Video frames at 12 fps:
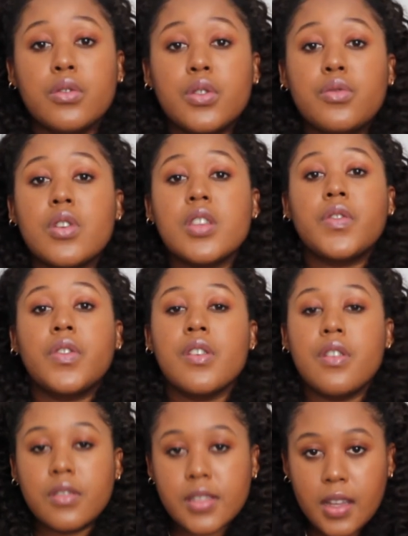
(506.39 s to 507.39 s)
So dress for
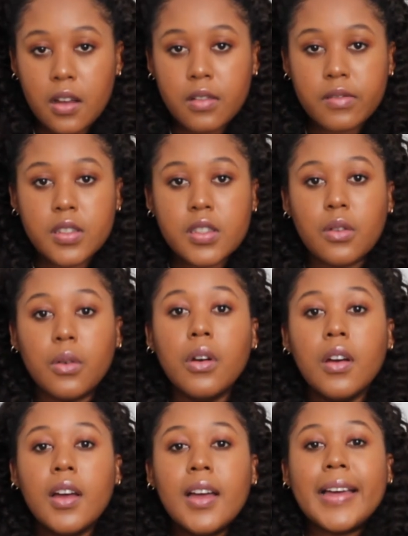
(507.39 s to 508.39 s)
yourself. So
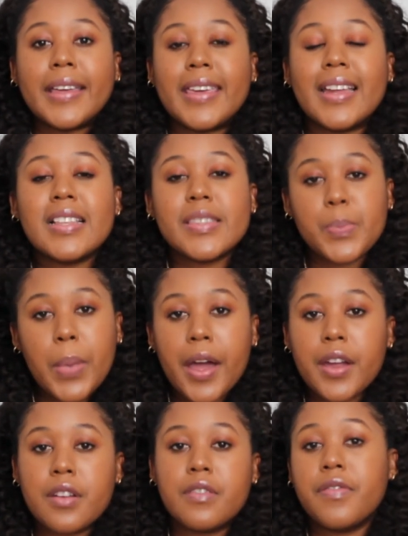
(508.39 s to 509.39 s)
get
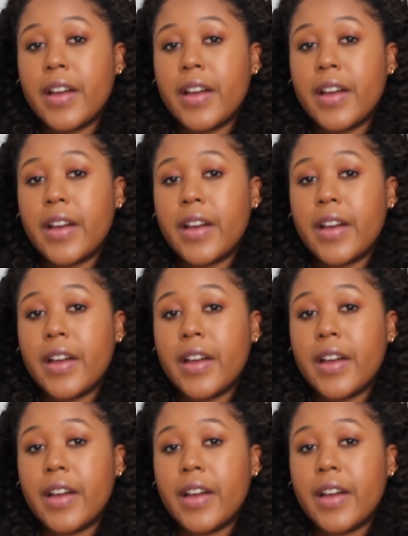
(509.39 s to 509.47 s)
inspired,